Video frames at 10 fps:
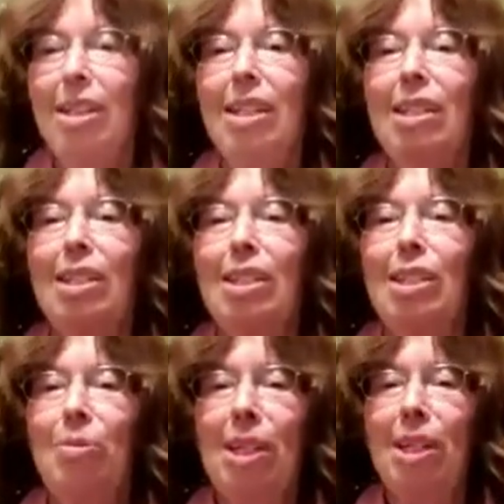So
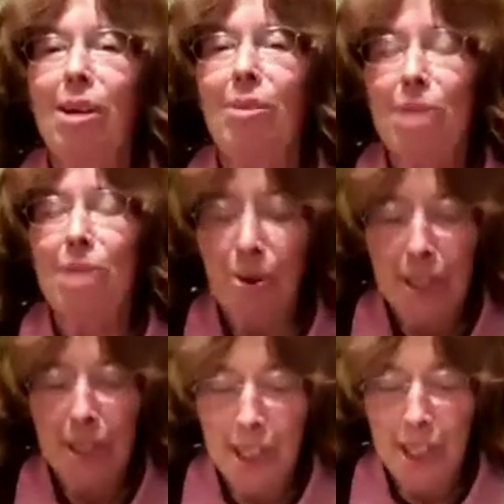we know
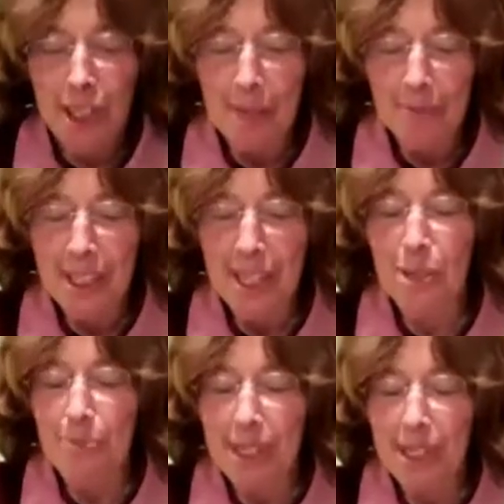Hashem sent a
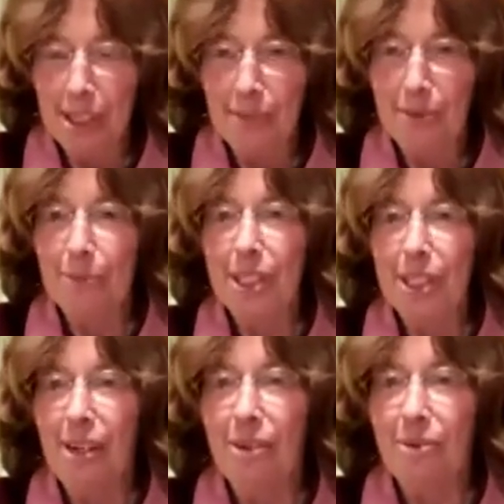piece of
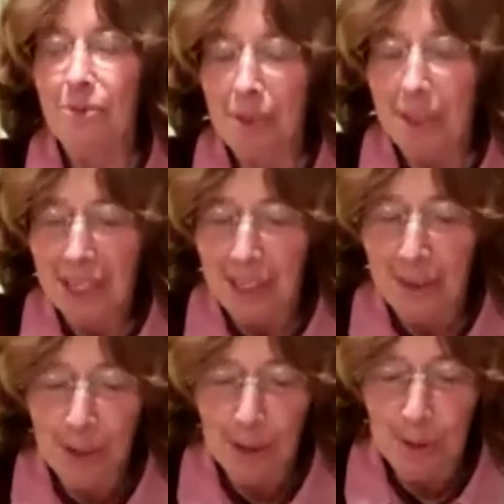himself
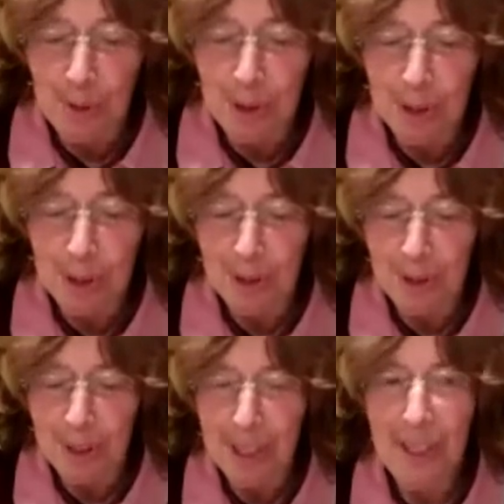into the world
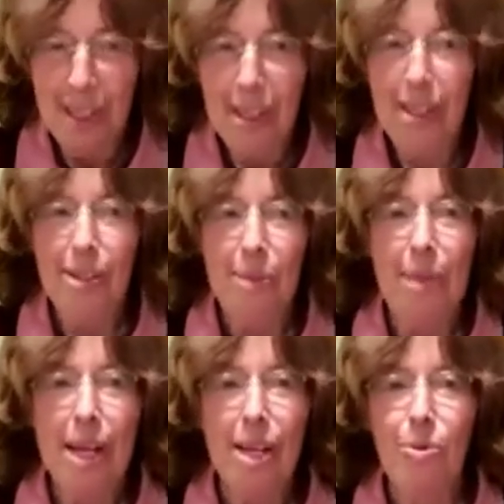to
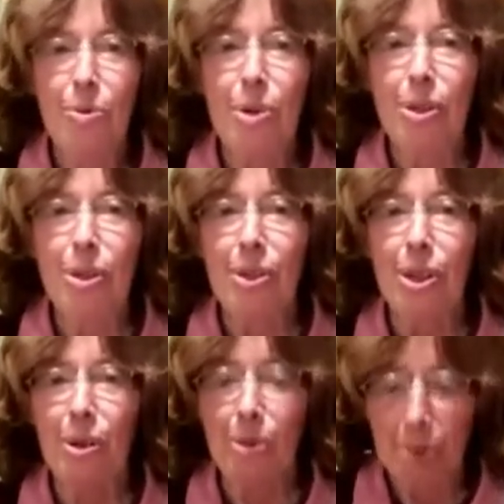make the world
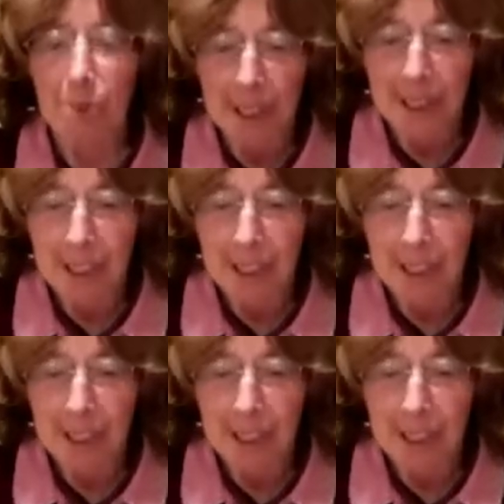holy.